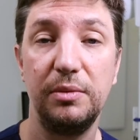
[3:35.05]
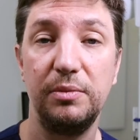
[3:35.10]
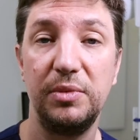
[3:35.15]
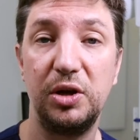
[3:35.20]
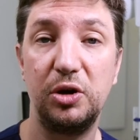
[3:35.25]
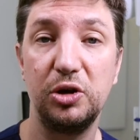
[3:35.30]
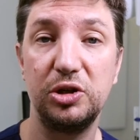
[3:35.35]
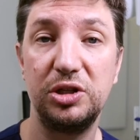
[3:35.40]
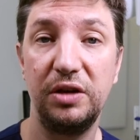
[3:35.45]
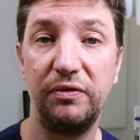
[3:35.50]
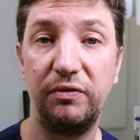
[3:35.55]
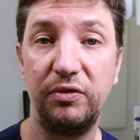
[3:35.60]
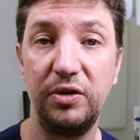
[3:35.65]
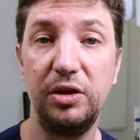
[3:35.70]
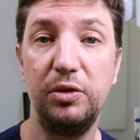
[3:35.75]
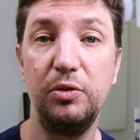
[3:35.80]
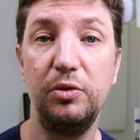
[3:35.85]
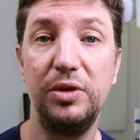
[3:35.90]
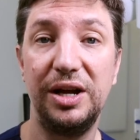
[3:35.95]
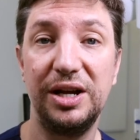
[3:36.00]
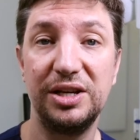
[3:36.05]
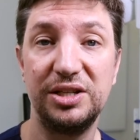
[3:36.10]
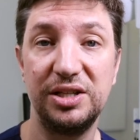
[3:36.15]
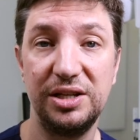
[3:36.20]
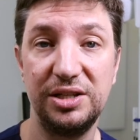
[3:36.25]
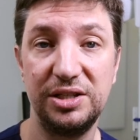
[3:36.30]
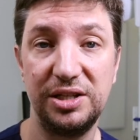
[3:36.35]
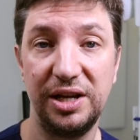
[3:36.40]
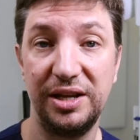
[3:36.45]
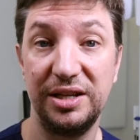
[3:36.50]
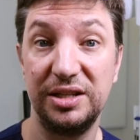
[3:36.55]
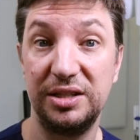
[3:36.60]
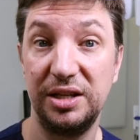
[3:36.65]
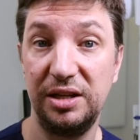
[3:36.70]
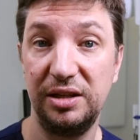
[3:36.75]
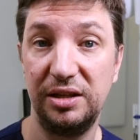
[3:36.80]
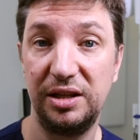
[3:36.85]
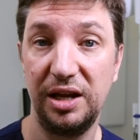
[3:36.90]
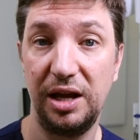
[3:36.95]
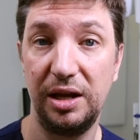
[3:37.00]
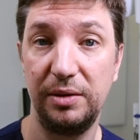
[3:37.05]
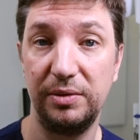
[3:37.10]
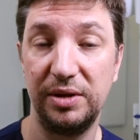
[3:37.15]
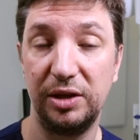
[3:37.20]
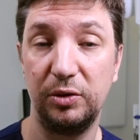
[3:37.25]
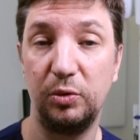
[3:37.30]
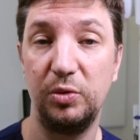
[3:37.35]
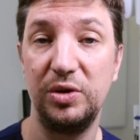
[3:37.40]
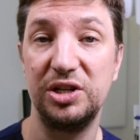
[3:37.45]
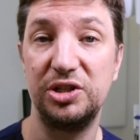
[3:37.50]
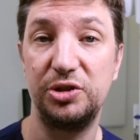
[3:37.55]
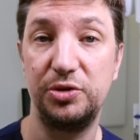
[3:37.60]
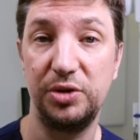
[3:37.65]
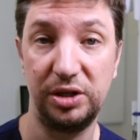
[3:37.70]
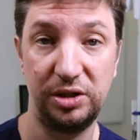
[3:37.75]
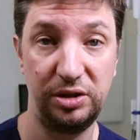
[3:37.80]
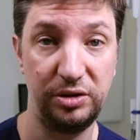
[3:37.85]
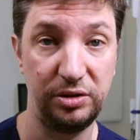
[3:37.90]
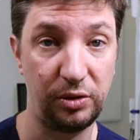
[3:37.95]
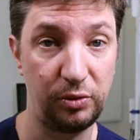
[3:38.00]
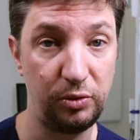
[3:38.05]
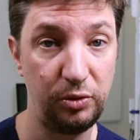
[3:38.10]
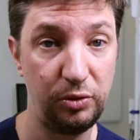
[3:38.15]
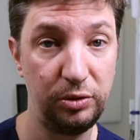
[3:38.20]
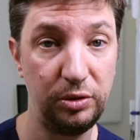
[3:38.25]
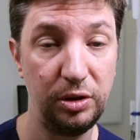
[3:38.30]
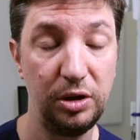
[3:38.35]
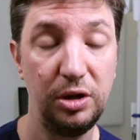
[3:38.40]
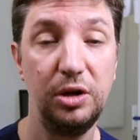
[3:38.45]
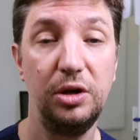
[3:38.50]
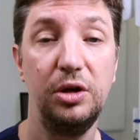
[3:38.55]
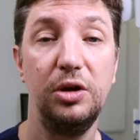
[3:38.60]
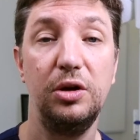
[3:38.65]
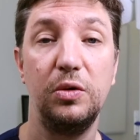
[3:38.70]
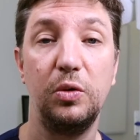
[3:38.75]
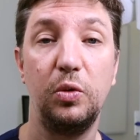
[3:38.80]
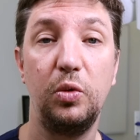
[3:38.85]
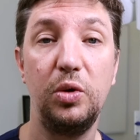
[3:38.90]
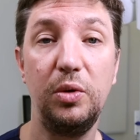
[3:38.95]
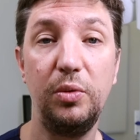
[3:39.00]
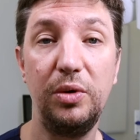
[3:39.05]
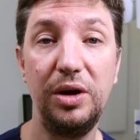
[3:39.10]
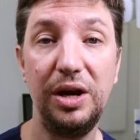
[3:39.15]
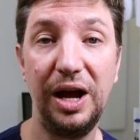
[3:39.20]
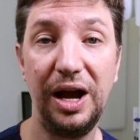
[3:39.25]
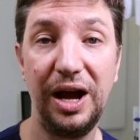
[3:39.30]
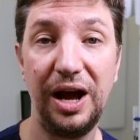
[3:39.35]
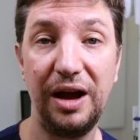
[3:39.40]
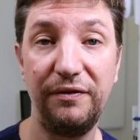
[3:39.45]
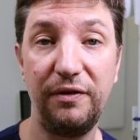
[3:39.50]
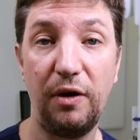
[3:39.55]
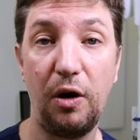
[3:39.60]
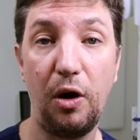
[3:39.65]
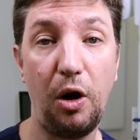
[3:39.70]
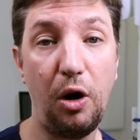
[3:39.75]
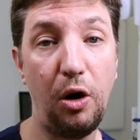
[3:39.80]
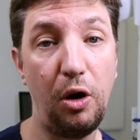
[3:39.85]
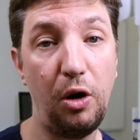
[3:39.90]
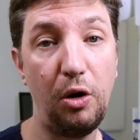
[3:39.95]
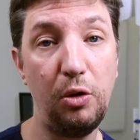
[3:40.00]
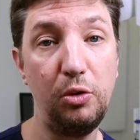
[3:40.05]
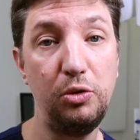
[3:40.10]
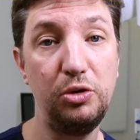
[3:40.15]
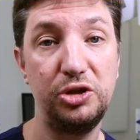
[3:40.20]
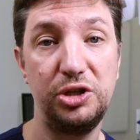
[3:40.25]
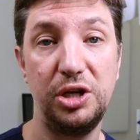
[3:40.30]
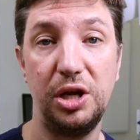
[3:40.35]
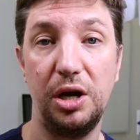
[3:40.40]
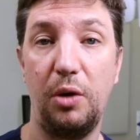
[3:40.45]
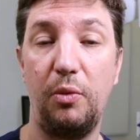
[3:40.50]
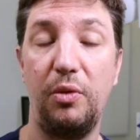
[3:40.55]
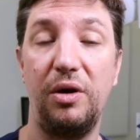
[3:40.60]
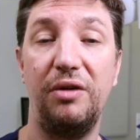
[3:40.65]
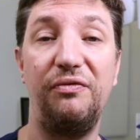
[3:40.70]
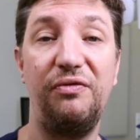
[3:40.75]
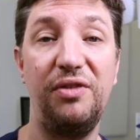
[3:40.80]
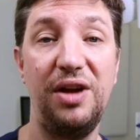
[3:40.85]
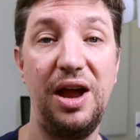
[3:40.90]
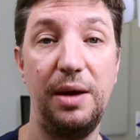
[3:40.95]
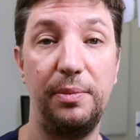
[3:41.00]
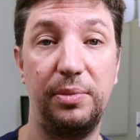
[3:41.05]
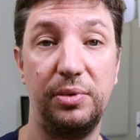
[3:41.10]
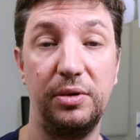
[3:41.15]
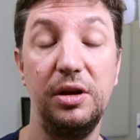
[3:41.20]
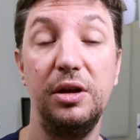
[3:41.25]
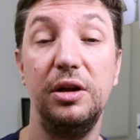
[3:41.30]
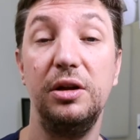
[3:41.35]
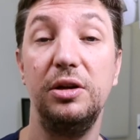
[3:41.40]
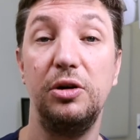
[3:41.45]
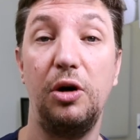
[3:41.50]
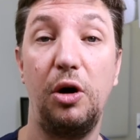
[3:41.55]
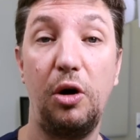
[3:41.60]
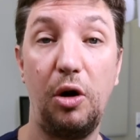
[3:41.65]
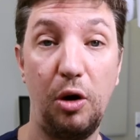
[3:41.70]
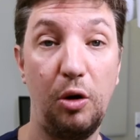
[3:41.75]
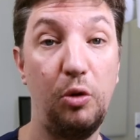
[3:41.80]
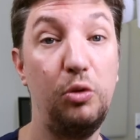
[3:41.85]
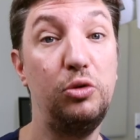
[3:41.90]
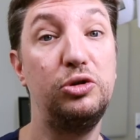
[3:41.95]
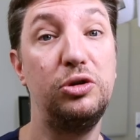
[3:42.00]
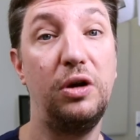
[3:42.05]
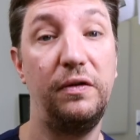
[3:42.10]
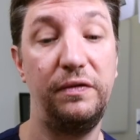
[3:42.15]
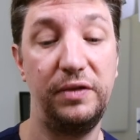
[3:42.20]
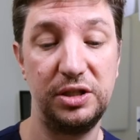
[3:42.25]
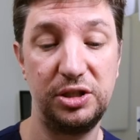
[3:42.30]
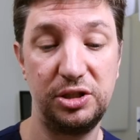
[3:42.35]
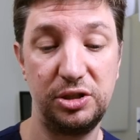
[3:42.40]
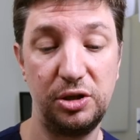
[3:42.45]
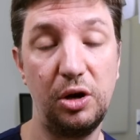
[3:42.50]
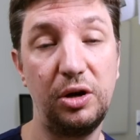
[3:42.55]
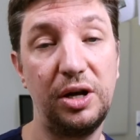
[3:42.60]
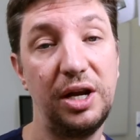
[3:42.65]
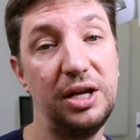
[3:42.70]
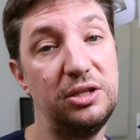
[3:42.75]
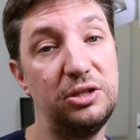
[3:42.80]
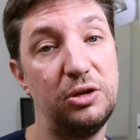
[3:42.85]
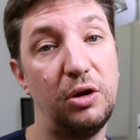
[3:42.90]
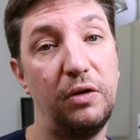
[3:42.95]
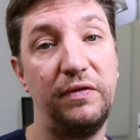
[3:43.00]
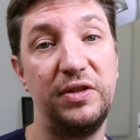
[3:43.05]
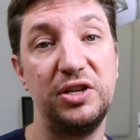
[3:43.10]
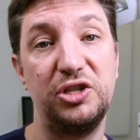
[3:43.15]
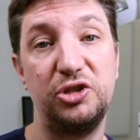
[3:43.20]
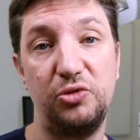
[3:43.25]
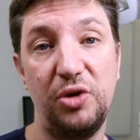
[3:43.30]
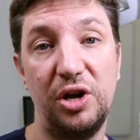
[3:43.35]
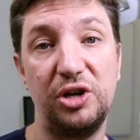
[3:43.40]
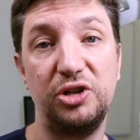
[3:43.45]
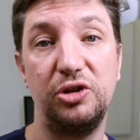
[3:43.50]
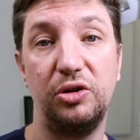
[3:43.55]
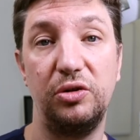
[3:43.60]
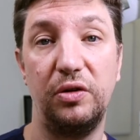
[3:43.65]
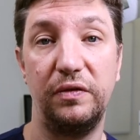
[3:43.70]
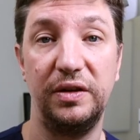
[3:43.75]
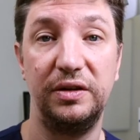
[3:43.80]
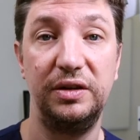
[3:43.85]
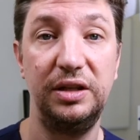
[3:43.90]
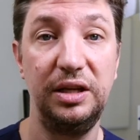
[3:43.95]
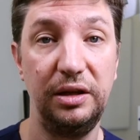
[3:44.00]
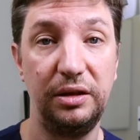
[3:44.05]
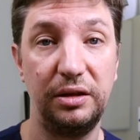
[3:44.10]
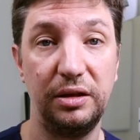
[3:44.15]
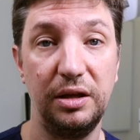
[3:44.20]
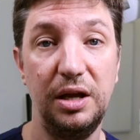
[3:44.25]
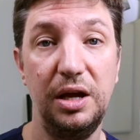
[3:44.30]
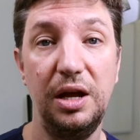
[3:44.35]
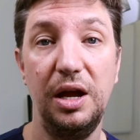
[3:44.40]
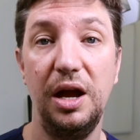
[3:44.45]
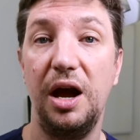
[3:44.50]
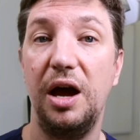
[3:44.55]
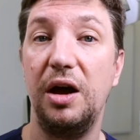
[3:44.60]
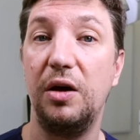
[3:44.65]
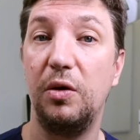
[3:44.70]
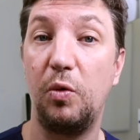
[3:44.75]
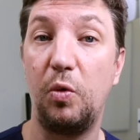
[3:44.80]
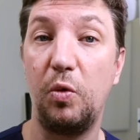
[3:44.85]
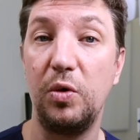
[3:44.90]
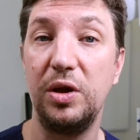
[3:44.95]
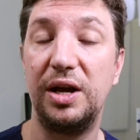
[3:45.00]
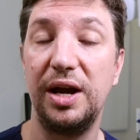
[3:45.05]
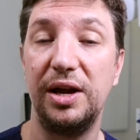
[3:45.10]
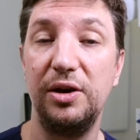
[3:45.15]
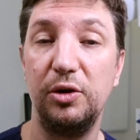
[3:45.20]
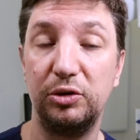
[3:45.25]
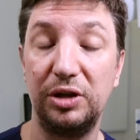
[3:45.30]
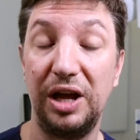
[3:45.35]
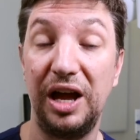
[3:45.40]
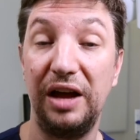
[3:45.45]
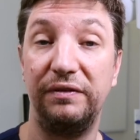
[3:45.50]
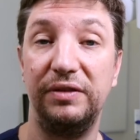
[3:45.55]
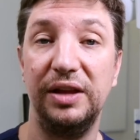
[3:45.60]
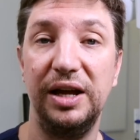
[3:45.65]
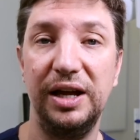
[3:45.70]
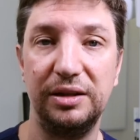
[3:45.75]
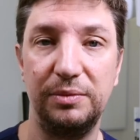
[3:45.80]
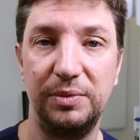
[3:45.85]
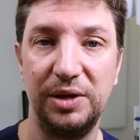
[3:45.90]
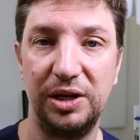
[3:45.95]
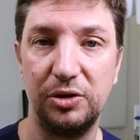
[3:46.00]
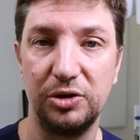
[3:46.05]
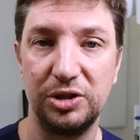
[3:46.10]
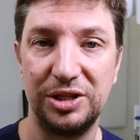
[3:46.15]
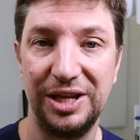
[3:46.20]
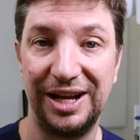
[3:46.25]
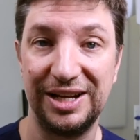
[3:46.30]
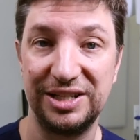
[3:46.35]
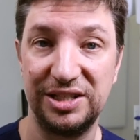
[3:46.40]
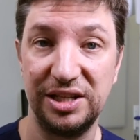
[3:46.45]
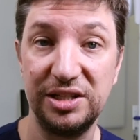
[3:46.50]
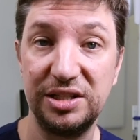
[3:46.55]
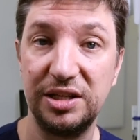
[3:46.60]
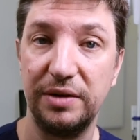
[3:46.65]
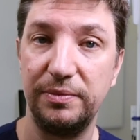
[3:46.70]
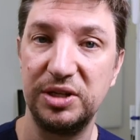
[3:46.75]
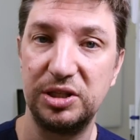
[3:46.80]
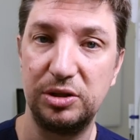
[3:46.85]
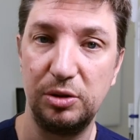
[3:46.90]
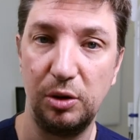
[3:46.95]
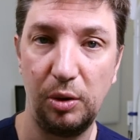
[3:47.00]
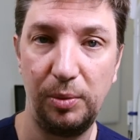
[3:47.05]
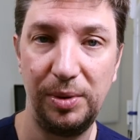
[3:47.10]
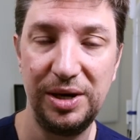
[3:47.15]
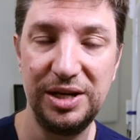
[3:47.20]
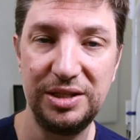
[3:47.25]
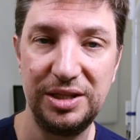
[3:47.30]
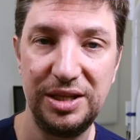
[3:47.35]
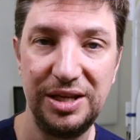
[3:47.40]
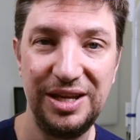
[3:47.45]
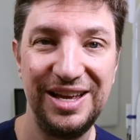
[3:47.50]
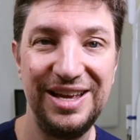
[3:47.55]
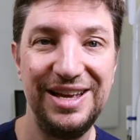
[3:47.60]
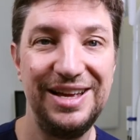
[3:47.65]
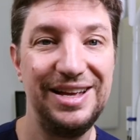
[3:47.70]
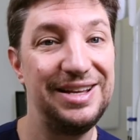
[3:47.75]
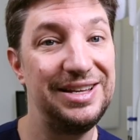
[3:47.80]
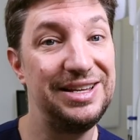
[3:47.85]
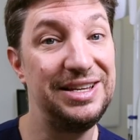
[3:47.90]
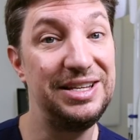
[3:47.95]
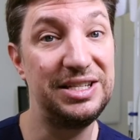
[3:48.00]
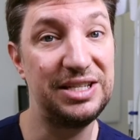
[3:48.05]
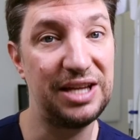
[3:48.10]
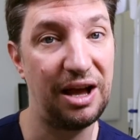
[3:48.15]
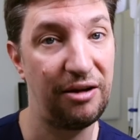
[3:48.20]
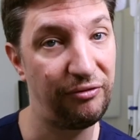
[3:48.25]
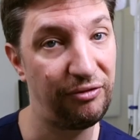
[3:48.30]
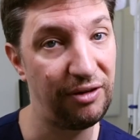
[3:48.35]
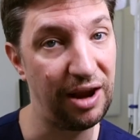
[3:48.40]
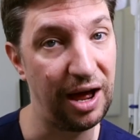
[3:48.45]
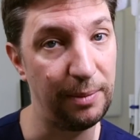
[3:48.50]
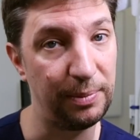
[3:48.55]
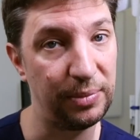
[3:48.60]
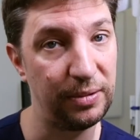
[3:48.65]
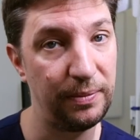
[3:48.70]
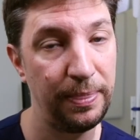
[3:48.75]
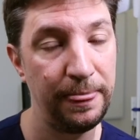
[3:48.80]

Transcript: Because if we do the Kazanjian at the same time that we are extracting the root, we will have holes in our flap, holes of the sockets of the extraction of the teeth. And we cannot have that because the Kazanjian vestibuloplasty is a flap.